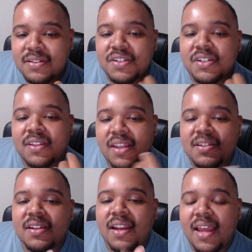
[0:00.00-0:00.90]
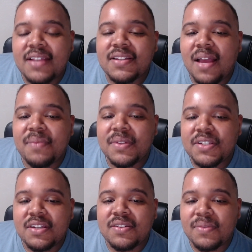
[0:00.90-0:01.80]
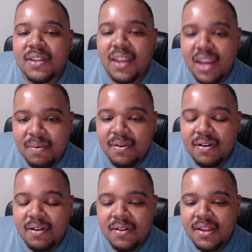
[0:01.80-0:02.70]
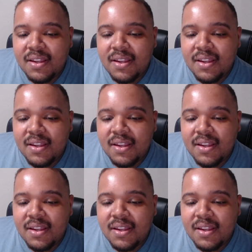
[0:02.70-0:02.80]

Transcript: and she thinks of the last time that she's with Gabriel,